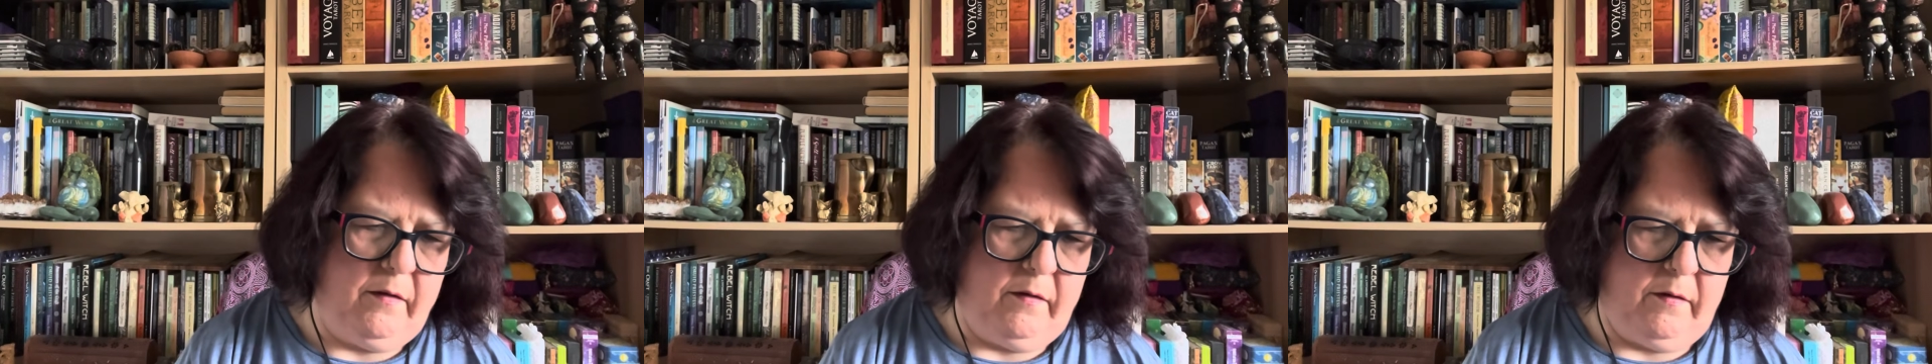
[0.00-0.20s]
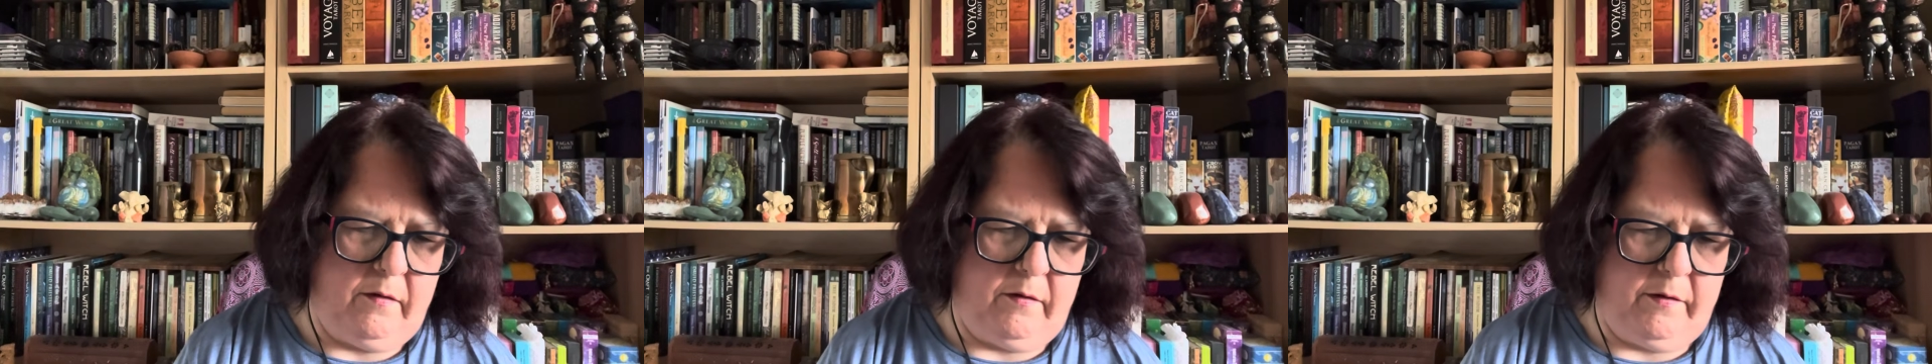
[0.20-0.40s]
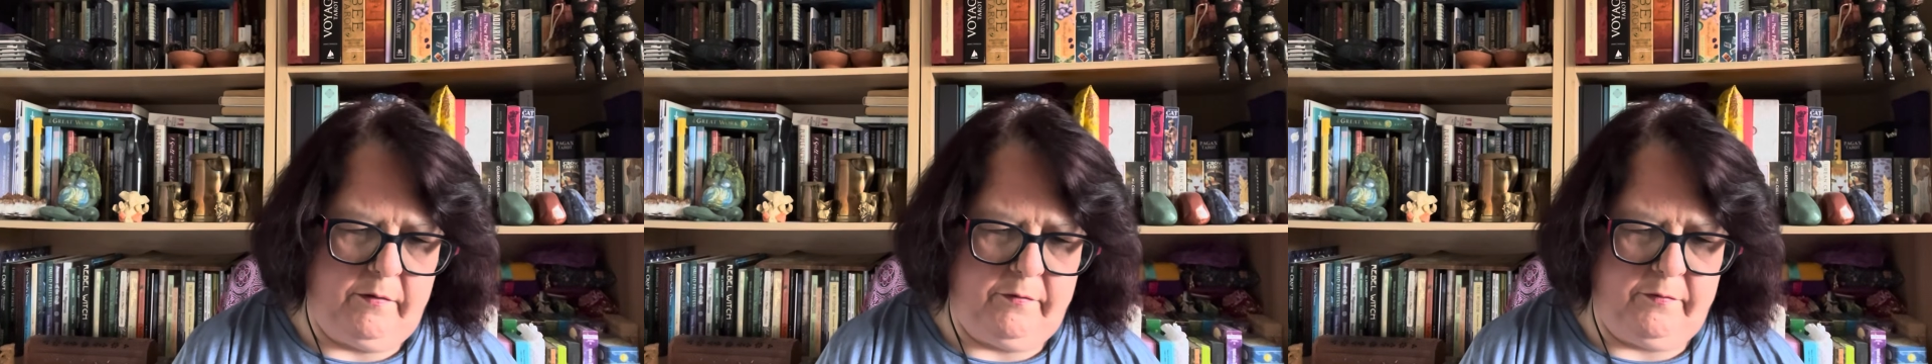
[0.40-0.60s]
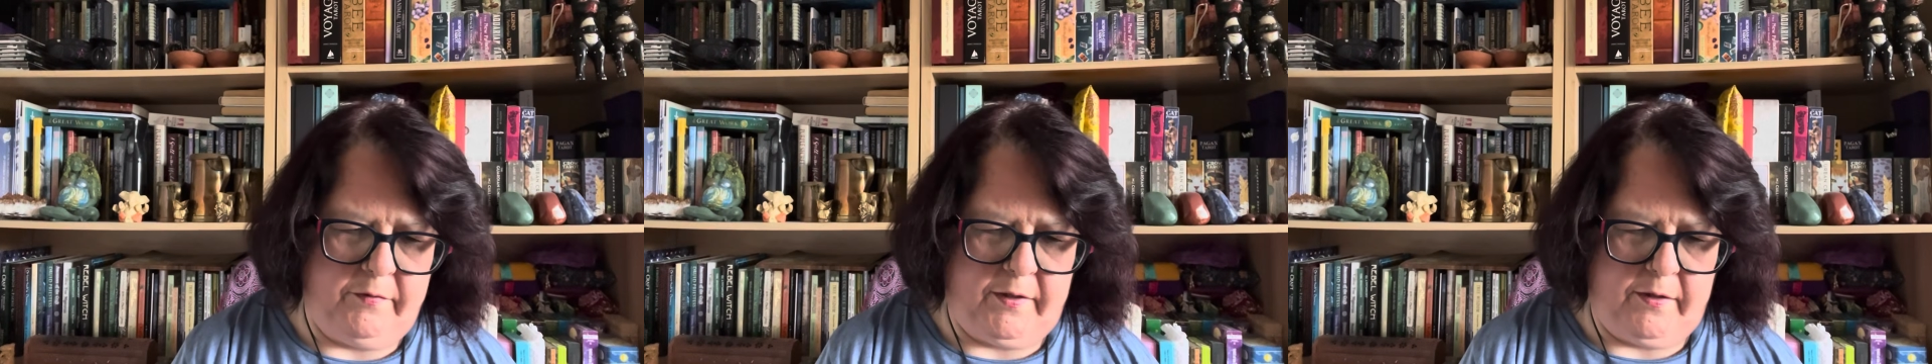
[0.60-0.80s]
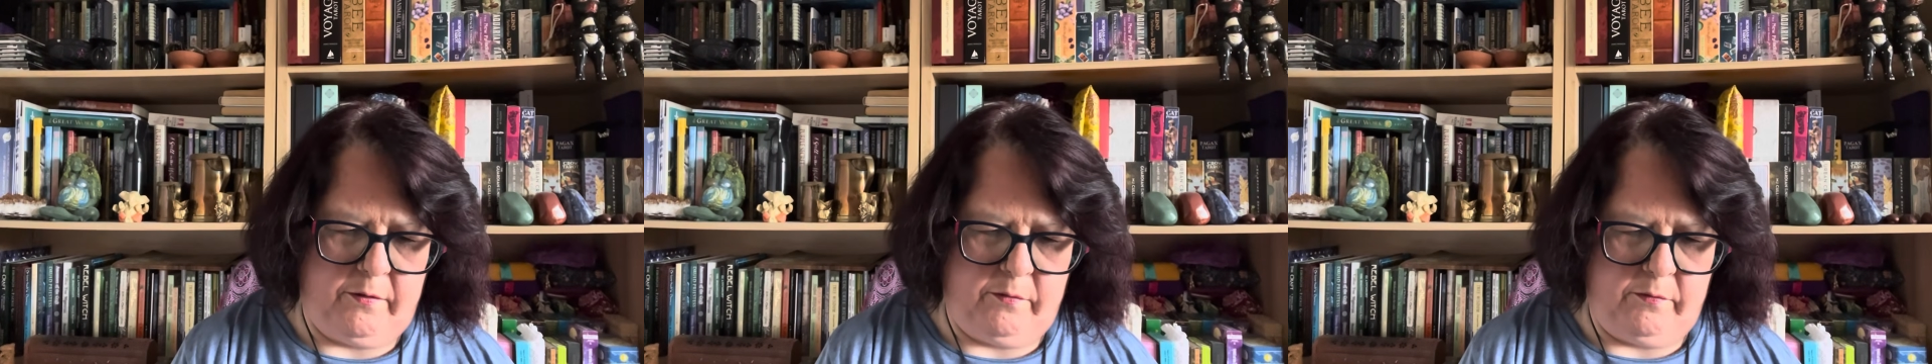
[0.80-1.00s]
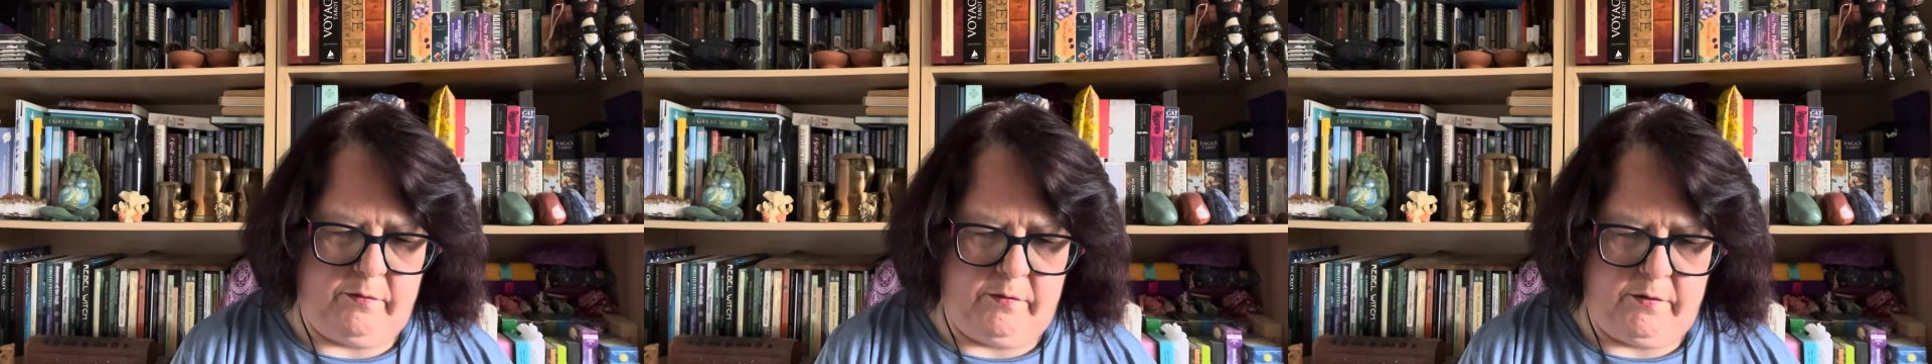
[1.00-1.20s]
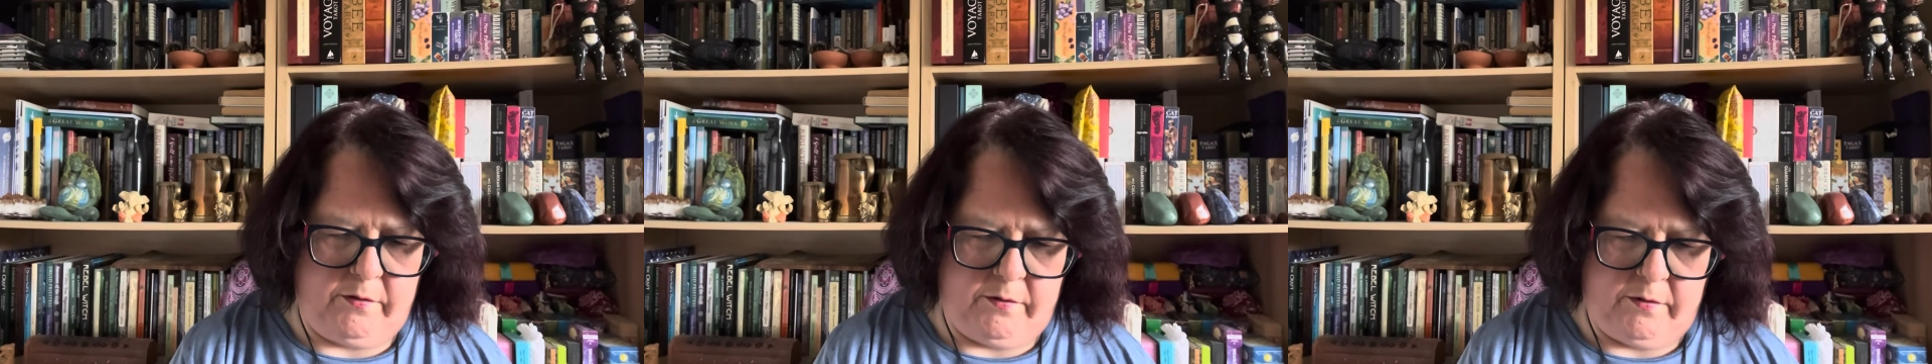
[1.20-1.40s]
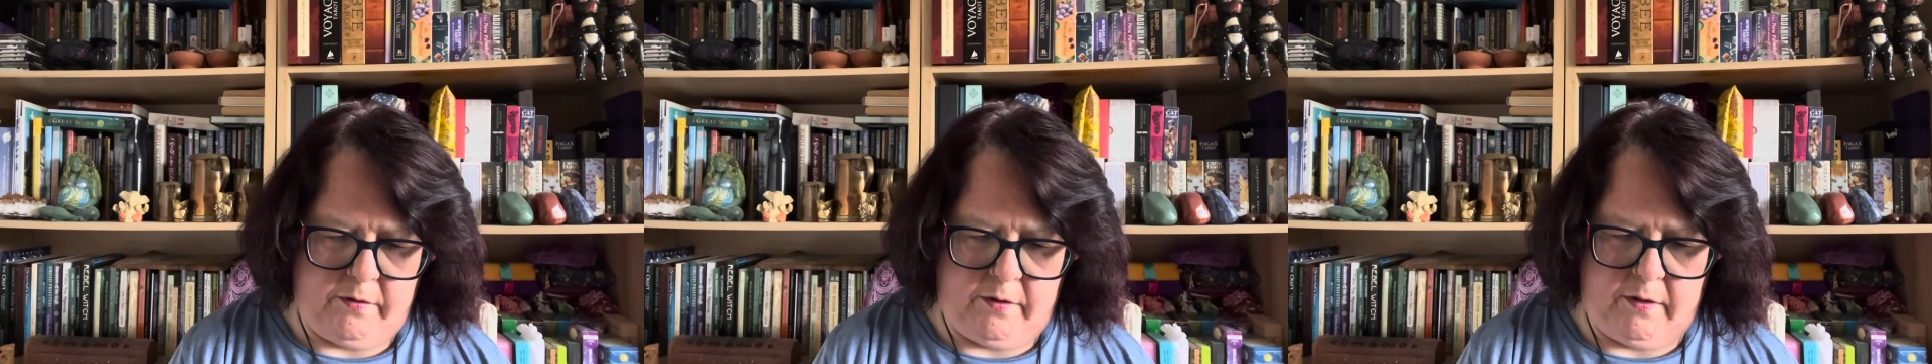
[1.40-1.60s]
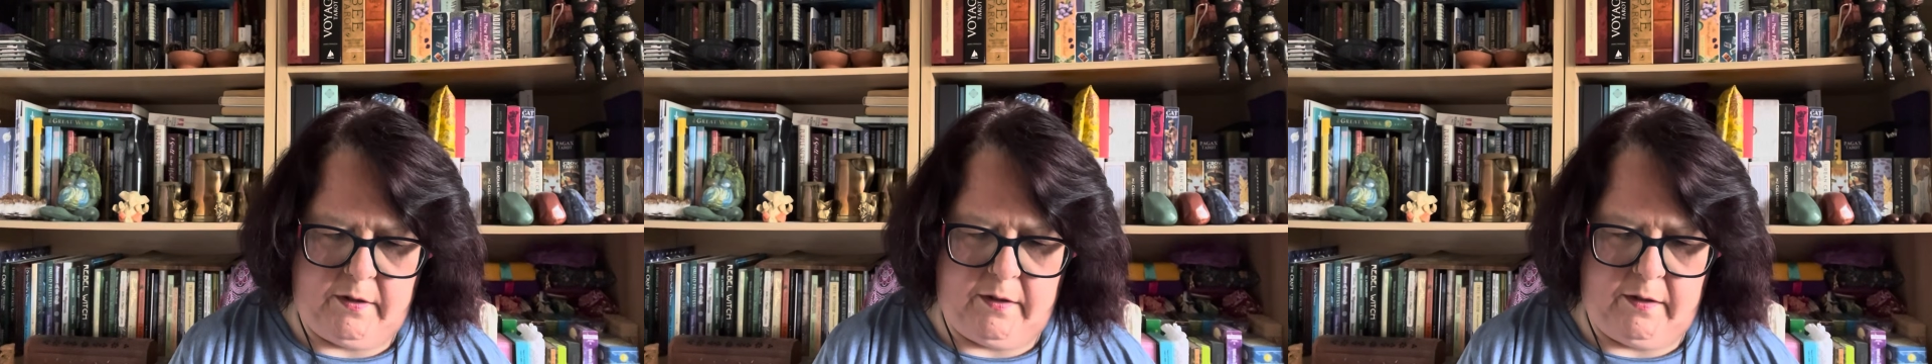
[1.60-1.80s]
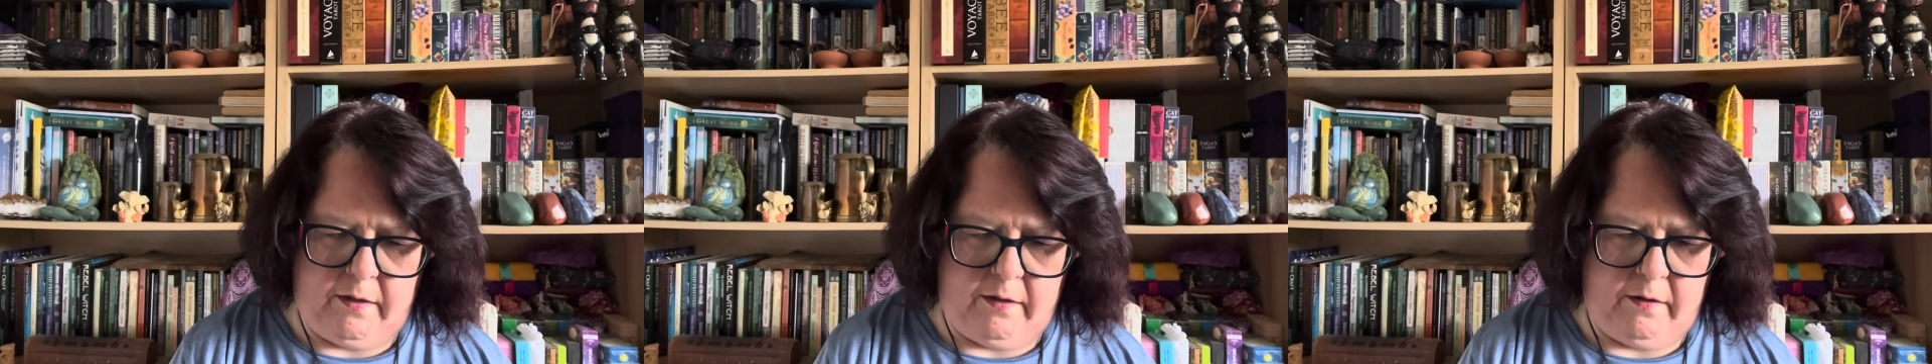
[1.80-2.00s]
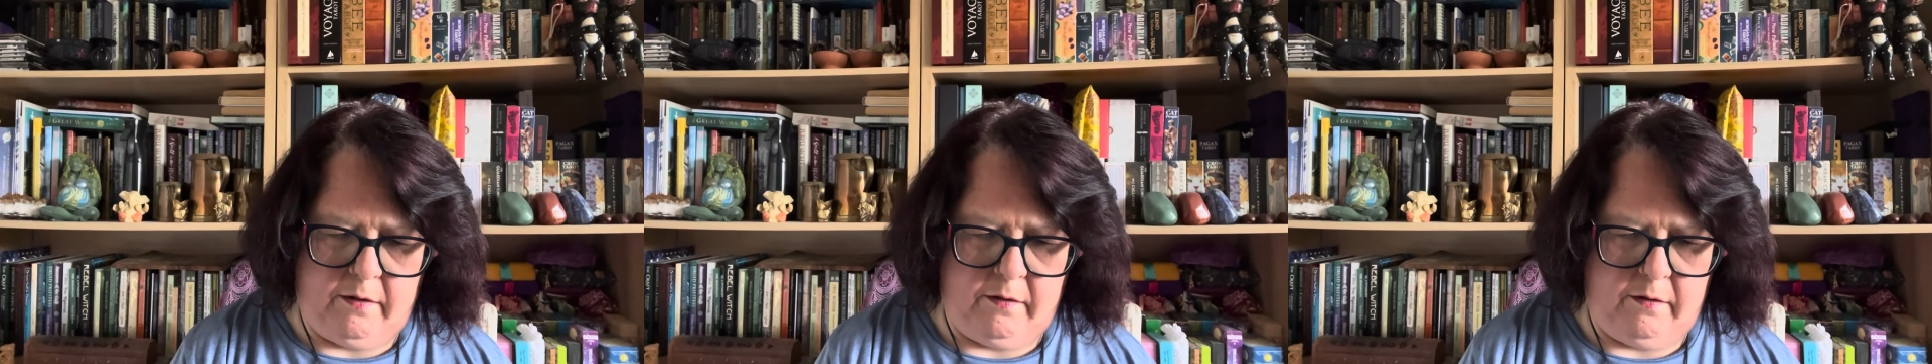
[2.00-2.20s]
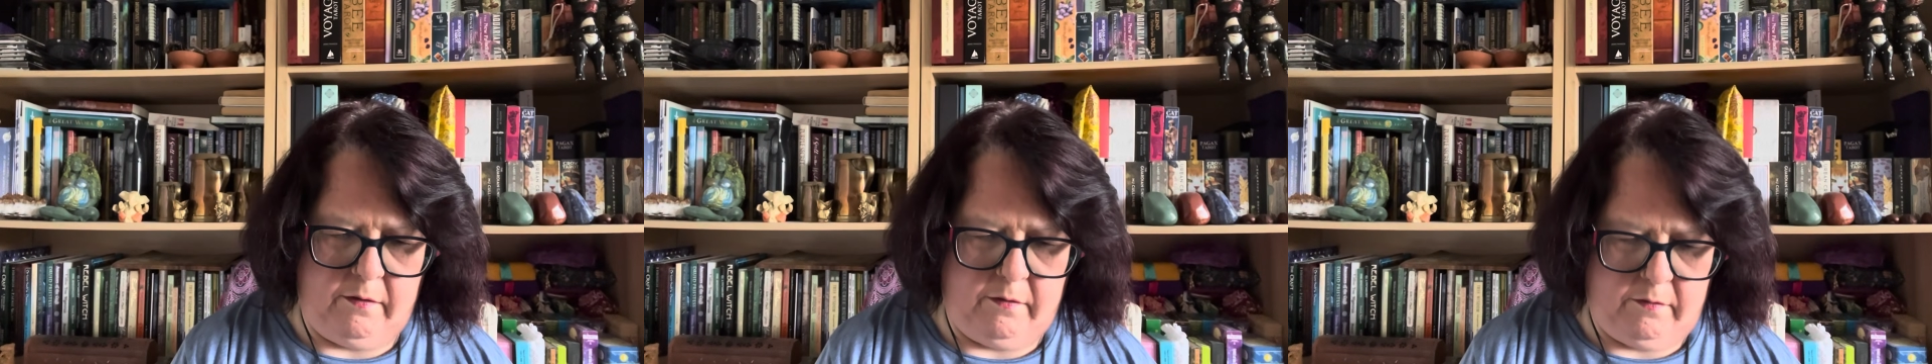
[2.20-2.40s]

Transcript: I found in,